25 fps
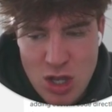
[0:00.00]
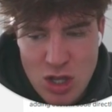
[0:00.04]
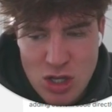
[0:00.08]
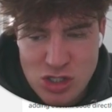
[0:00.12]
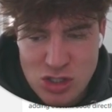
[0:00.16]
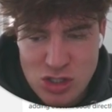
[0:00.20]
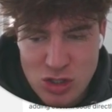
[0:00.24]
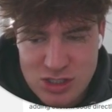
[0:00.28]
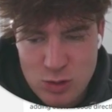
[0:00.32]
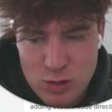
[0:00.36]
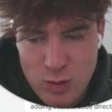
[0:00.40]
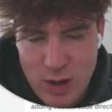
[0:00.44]

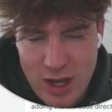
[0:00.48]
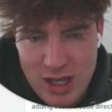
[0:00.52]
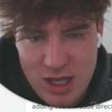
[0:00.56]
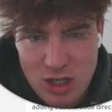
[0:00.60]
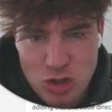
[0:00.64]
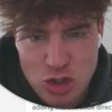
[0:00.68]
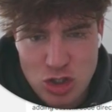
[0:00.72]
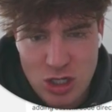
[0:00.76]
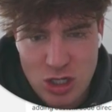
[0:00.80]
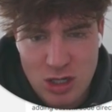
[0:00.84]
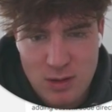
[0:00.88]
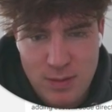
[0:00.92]
So this is why
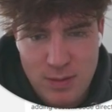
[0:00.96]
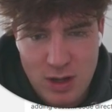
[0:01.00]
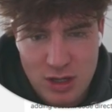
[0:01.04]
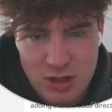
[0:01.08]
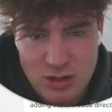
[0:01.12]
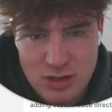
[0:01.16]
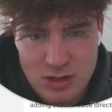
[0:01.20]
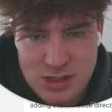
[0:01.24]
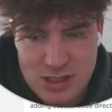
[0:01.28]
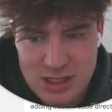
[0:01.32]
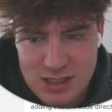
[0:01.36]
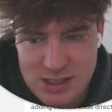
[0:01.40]
ka-ching
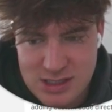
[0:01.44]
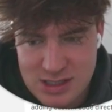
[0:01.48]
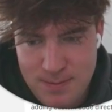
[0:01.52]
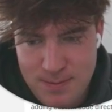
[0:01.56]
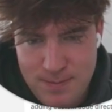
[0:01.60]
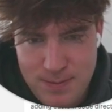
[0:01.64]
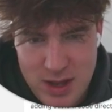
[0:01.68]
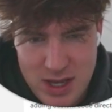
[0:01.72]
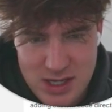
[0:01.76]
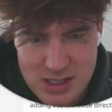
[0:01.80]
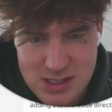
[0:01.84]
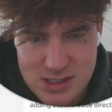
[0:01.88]
bundles is the
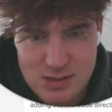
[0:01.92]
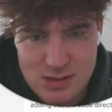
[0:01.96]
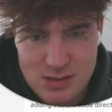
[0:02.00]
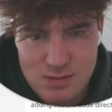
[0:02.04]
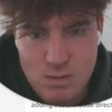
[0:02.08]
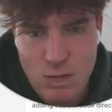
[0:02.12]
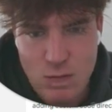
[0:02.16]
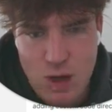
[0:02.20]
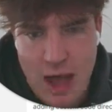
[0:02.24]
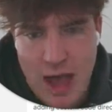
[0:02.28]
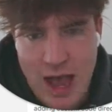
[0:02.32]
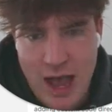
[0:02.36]
best
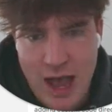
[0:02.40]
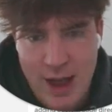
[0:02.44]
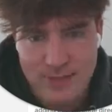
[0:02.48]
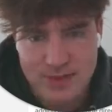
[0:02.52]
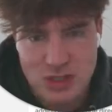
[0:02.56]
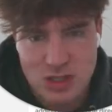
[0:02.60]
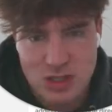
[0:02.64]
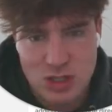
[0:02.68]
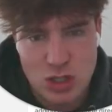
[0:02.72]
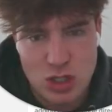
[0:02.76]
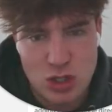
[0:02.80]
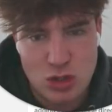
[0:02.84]

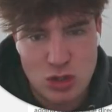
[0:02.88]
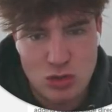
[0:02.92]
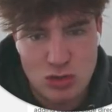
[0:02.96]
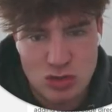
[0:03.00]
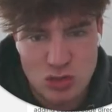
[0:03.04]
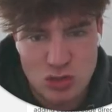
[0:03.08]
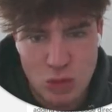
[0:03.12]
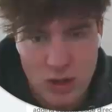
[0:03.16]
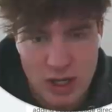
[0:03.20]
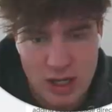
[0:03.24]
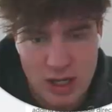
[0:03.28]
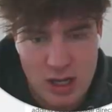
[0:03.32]
app to
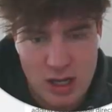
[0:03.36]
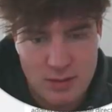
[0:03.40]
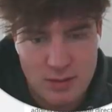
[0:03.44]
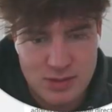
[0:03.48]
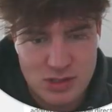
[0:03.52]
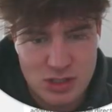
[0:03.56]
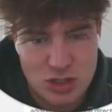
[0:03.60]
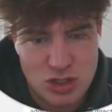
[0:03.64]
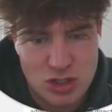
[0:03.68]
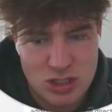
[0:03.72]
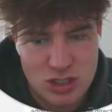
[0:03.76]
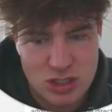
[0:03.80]
use when it
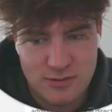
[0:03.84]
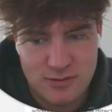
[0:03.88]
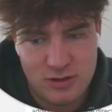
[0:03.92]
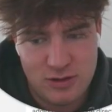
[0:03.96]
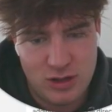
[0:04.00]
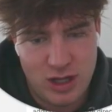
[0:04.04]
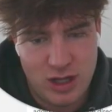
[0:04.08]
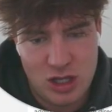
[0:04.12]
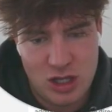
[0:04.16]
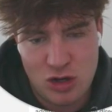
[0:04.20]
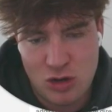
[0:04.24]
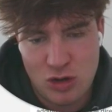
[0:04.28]
comes to just
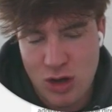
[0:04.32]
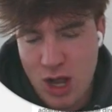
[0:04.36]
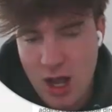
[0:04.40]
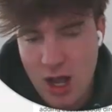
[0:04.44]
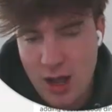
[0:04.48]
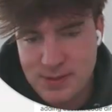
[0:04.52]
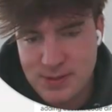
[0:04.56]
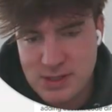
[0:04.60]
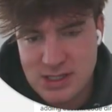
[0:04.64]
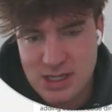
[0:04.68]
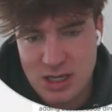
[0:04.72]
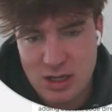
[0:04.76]
for like your
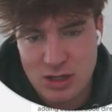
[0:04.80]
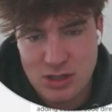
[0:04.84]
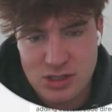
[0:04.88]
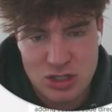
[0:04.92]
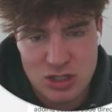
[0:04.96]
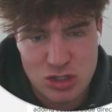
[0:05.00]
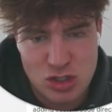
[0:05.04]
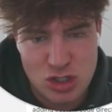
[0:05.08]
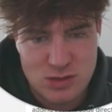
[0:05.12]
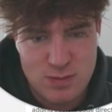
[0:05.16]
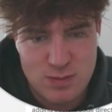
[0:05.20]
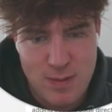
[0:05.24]
upsells
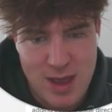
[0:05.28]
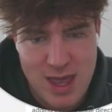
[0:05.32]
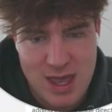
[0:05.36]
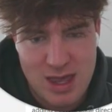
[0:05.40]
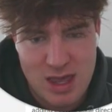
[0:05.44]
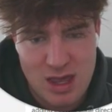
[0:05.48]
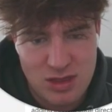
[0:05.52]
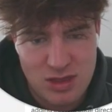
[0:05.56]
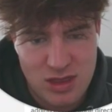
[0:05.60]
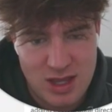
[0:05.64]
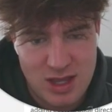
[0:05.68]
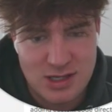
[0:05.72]
and just
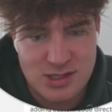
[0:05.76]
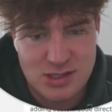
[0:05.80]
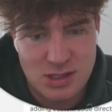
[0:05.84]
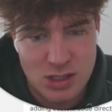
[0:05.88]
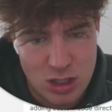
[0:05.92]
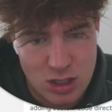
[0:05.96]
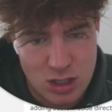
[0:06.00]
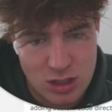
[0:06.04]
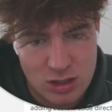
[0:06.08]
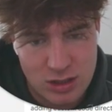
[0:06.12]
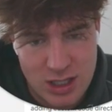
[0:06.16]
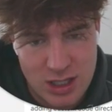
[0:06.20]
making things
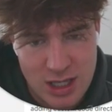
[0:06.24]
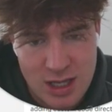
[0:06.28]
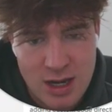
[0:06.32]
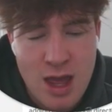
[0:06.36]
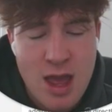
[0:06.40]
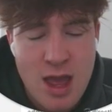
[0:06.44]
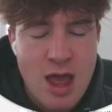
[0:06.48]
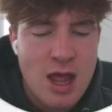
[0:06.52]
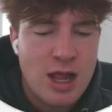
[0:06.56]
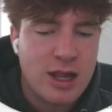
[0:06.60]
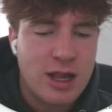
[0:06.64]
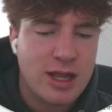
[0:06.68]
look clean.
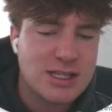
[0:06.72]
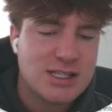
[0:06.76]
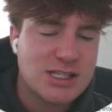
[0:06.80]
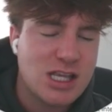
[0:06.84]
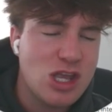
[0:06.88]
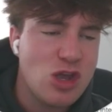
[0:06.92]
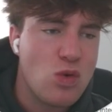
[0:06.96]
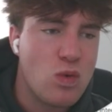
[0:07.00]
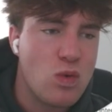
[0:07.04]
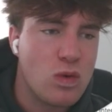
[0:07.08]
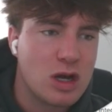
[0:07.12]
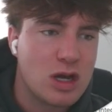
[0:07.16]
Let's
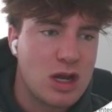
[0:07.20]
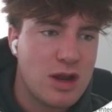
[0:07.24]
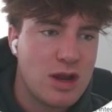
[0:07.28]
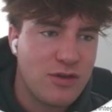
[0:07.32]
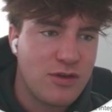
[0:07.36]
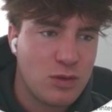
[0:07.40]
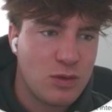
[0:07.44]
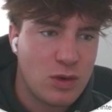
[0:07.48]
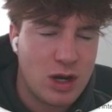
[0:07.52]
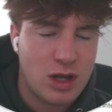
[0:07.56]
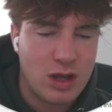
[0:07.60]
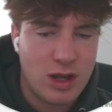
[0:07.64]
say you weren't
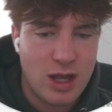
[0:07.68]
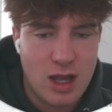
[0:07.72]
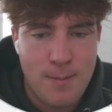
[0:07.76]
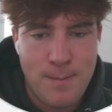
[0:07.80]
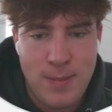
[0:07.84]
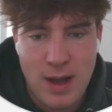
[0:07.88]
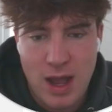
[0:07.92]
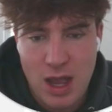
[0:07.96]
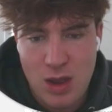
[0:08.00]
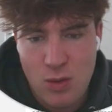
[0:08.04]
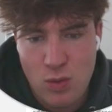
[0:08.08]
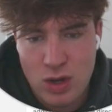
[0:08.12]
even running like a
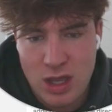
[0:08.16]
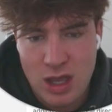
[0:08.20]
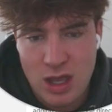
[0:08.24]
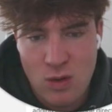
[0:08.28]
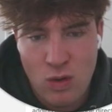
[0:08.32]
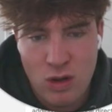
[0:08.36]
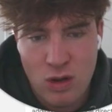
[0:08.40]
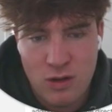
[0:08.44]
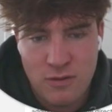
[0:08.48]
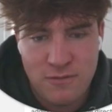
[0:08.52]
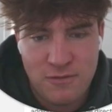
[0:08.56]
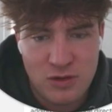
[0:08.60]
buy one
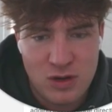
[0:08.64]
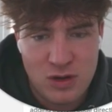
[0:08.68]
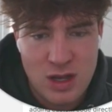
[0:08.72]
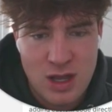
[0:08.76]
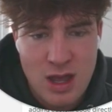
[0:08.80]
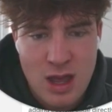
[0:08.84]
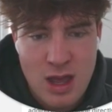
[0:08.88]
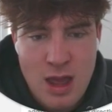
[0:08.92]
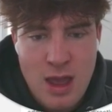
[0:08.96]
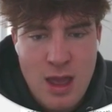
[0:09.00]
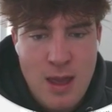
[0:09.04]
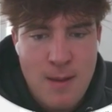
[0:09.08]
get one
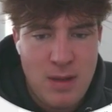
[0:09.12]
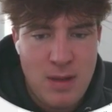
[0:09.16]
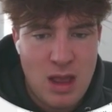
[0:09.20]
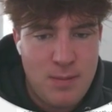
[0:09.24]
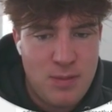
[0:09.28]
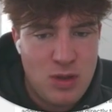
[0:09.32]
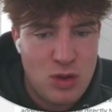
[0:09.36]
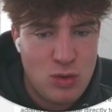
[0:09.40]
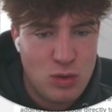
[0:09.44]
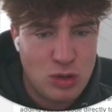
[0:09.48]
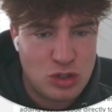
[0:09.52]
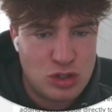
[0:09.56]
free.
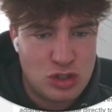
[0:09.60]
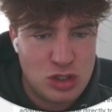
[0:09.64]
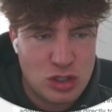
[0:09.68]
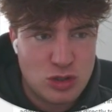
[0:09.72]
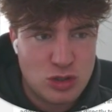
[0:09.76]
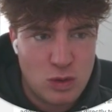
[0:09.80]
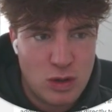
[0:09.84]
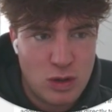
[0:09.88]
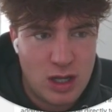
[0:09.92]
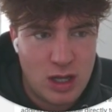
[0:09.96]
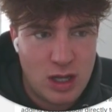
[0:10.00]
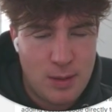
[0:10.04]
Maybe you were
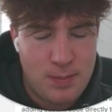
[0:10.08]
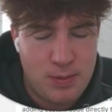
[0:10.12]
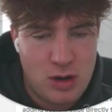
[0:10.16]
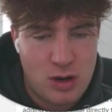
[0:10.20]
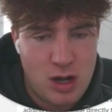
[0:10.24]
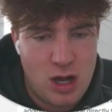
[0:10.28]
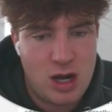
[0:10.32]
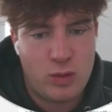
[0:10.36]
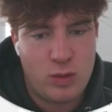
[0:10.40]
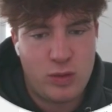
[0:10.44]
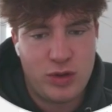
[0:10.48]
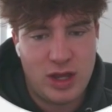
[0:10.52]
just running a
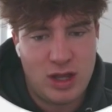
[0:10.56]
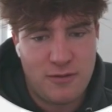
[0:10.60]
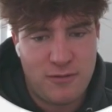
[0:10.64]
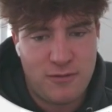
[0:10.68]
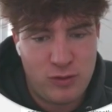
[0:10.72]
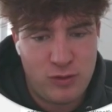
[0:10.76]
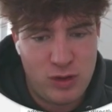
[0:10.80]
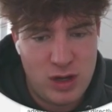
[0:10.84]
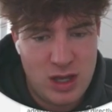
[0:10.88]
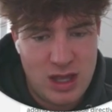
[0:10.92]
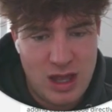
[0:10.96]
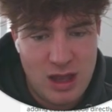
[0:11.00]
product like a
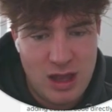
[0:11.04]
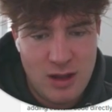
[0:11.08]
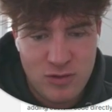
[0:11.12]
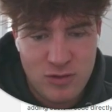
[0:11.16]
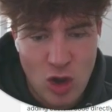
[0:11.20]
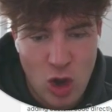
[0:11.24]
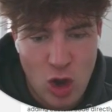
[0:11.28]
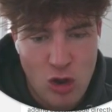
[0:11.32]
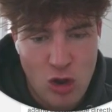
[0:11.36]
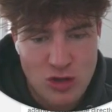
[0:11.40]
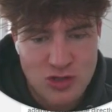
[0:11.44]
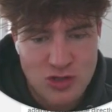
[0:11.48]
free
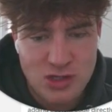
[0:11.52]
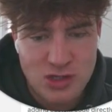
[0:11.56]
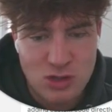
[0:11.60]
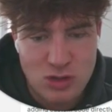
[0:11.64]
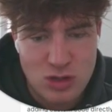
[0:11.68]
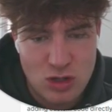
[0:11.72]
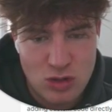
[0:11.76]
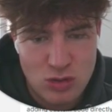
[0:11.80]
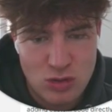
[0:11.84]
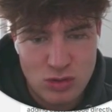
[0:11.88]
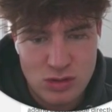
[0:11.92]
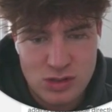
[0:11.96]
gift. Also
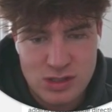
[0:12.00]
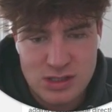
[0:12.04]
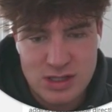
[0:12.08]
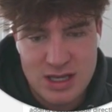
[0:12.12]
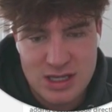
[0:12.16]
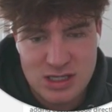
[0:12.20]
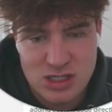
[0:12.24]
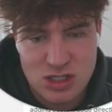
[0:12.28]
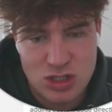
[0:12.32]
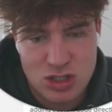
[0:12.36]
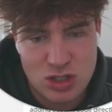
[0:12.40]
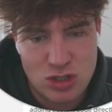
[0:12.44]
use
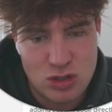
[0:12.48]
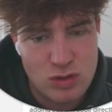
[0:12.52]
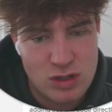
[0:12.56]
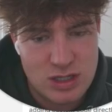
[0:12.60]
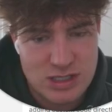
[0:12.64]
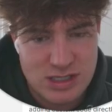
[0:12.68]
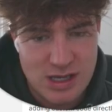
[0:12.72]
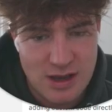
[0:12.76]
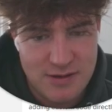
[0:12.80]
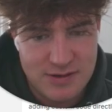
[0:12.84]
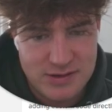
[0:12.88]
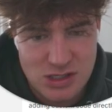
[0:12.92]
this too,
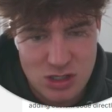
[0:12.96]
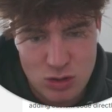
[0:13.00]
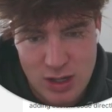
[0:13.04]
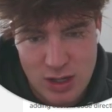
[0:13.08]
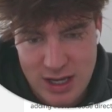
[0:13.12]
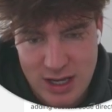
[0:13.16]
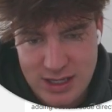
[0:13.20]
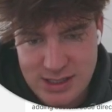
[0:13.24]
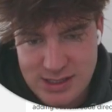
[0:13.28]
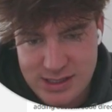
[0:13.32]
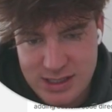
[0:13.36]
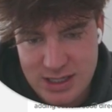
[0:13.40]
because obviously you
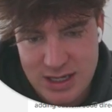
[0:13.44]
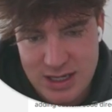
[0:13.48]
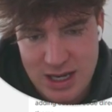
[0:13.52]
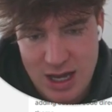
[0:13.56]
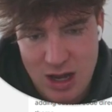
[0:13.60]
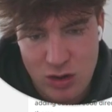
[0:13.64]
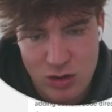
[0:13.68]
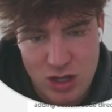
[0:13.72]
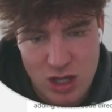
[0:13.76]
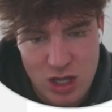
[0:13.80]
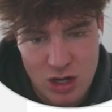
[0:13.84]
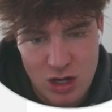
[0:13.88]
guys see
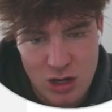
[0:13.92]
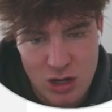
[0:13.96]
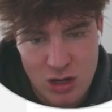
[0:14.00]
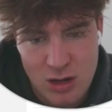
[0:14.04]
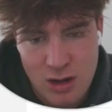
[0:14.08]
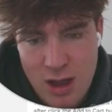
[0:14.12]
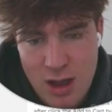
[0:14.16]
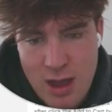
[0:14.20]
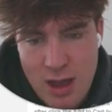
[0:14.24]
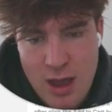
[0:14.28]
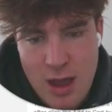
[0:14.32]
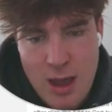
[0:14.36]
down
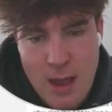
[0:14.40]
here